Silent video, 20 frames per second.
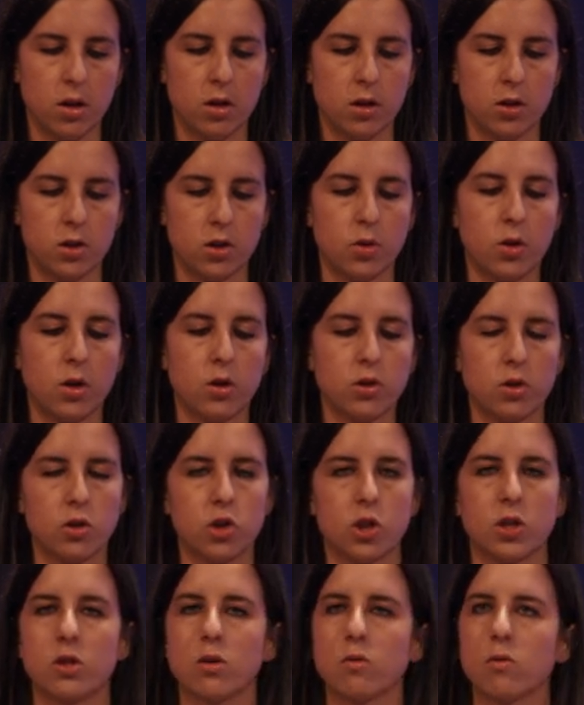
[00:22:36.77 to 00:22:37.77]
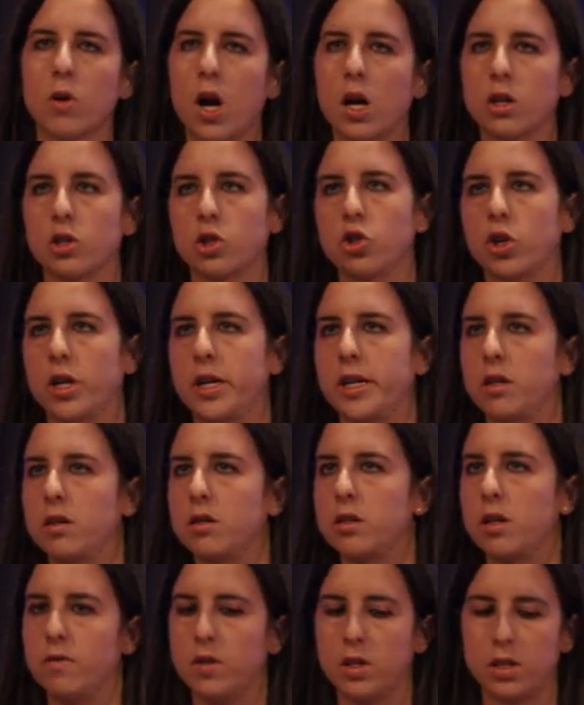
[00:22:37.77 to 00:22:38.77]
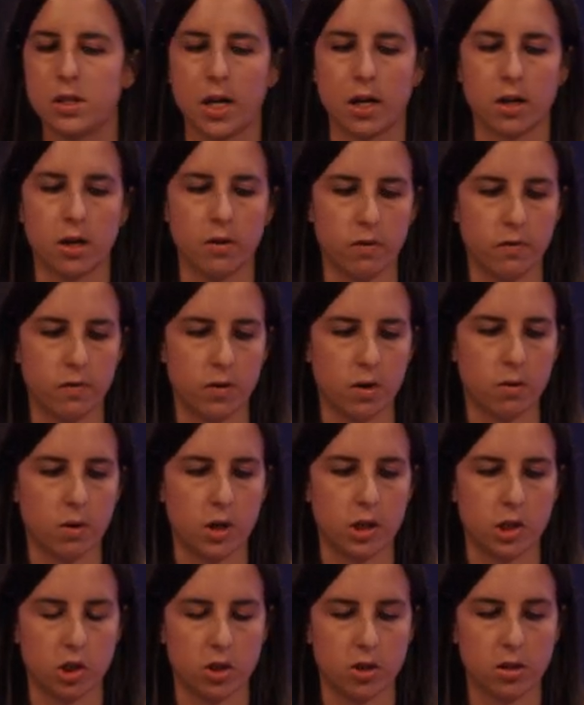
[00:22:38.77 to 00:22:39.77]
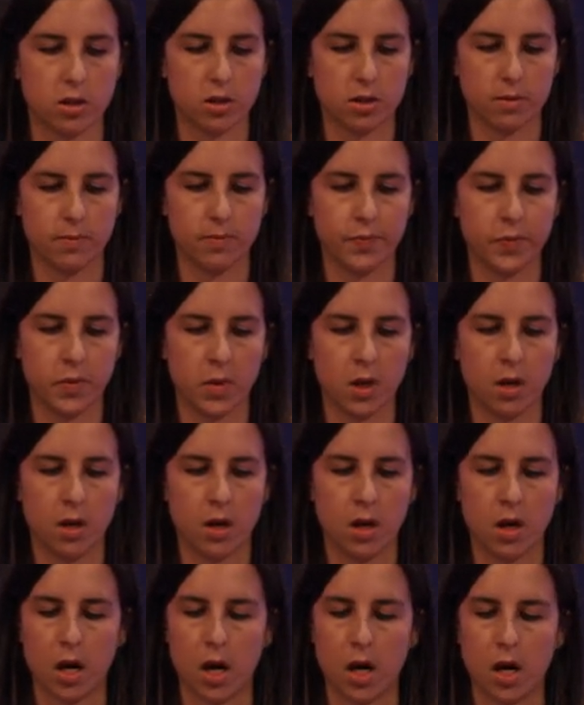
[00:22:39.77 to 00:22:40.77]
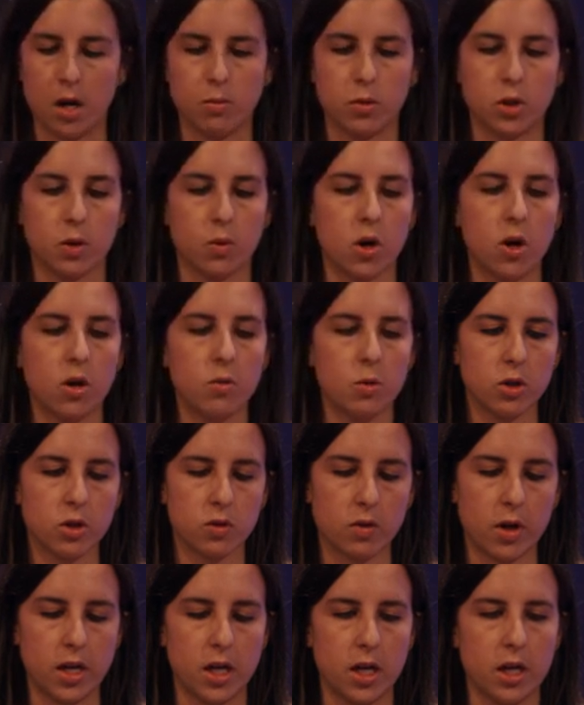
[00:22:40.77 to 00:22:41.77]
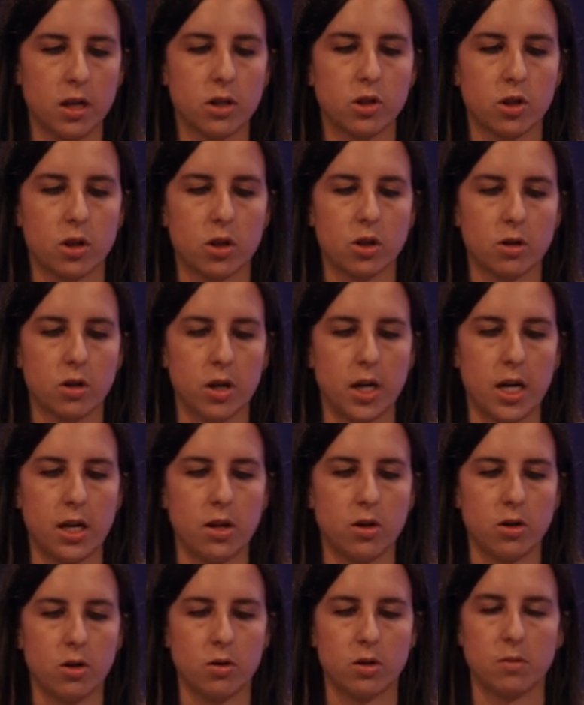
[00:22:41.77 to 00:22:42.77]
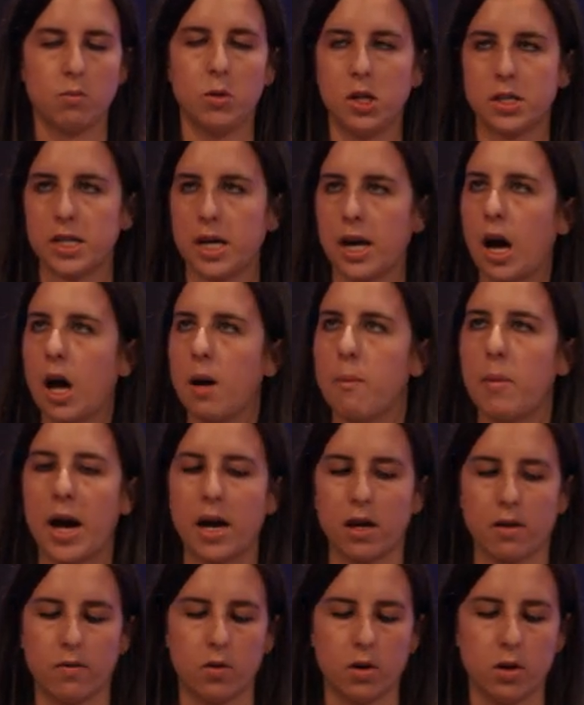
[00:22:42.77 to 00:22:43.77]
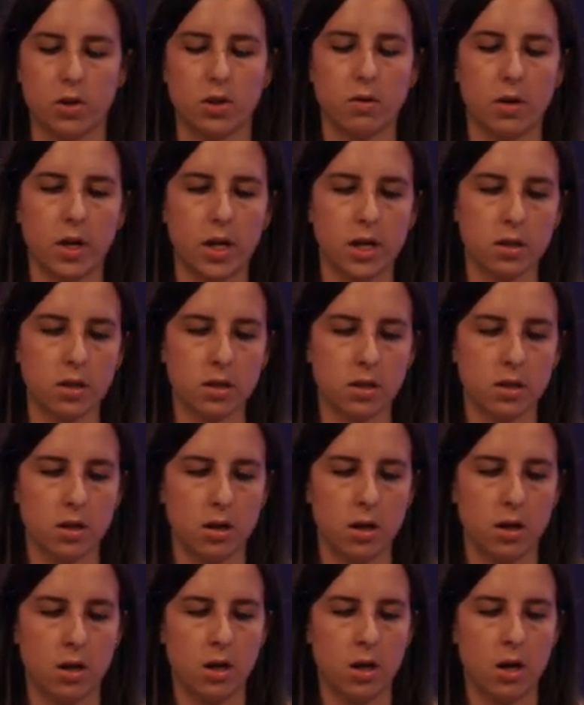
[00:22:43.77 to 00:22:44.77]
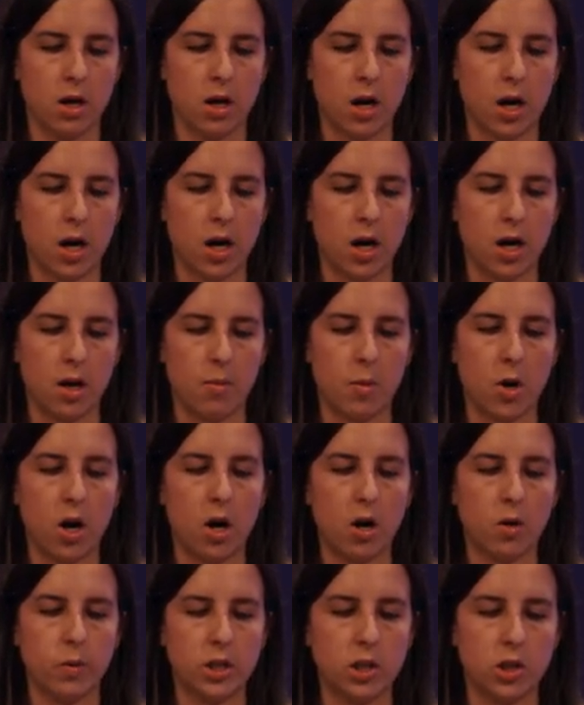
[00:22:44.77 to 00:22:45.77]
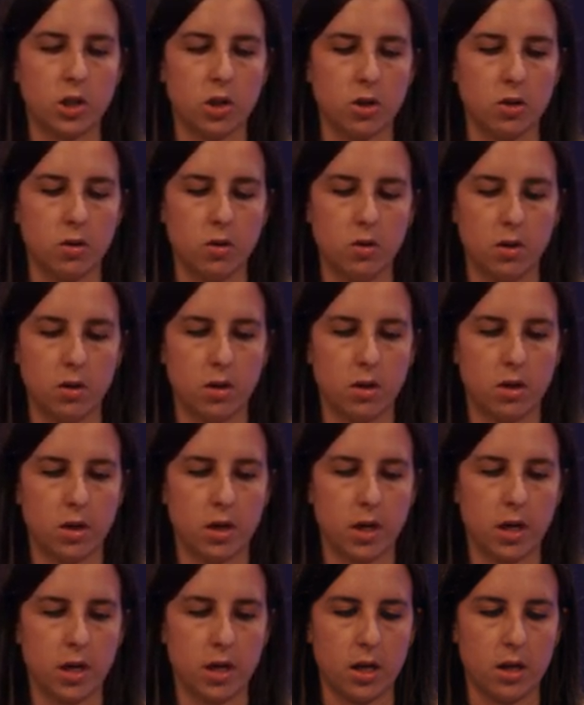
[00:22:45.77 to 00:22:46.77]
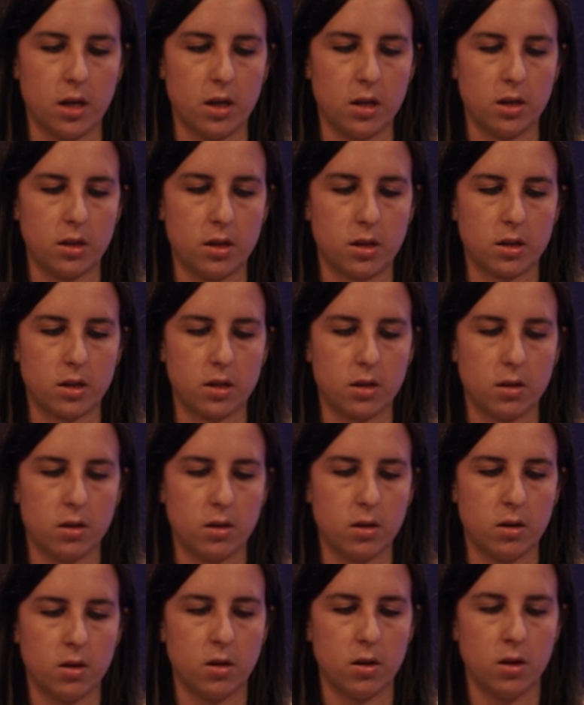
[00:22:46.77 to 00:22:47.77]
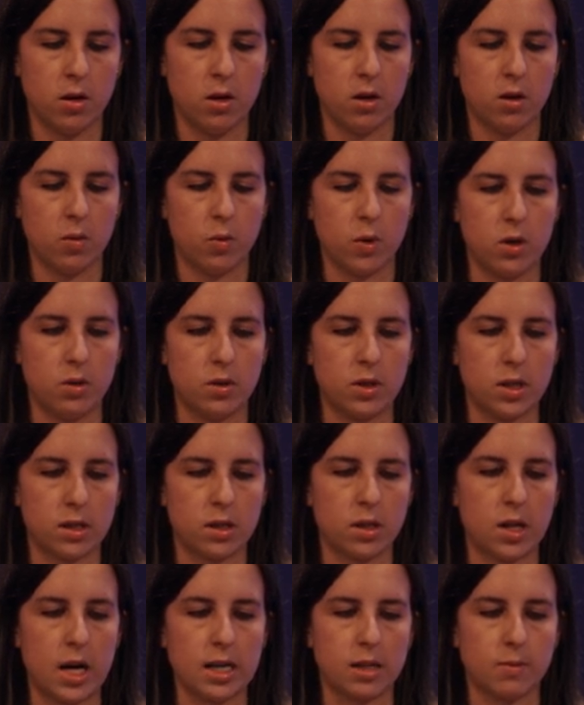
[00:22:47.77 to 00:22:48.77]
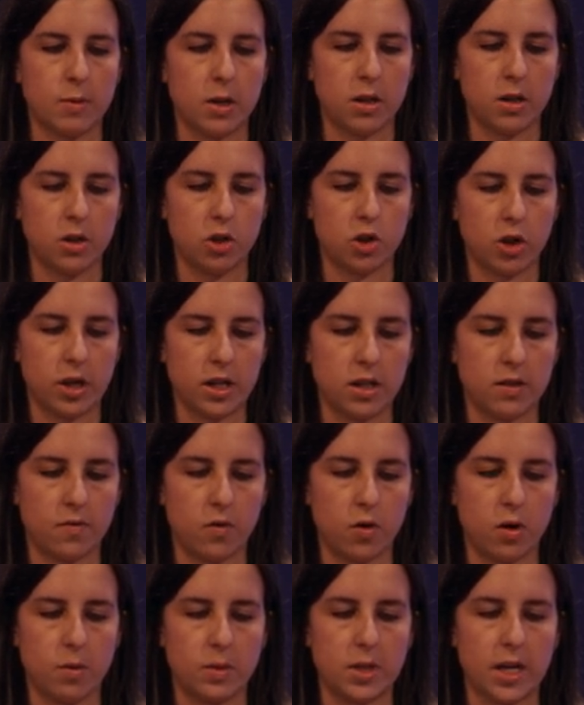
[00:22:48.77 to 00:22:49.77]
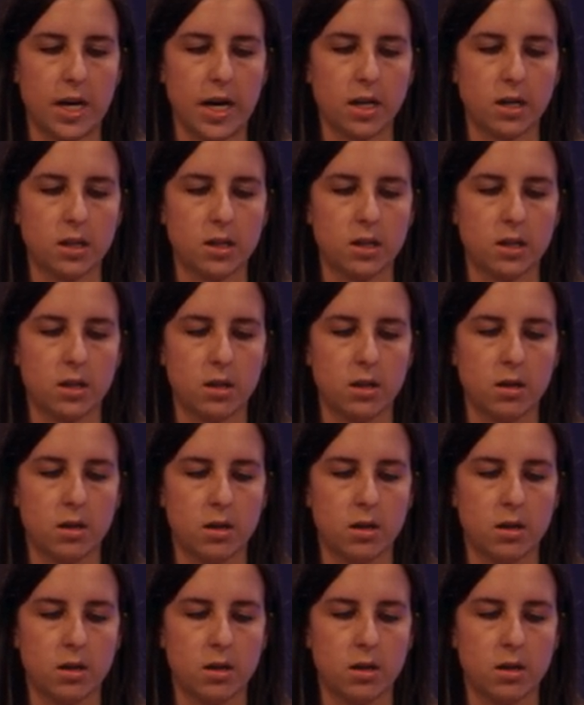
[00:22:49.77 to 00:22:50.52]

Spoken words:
So those are just the raw strings of the Stack Overflow questions. So we're almost ready to create those multi-hot bag of words arrays. All we do is we use this class method transform text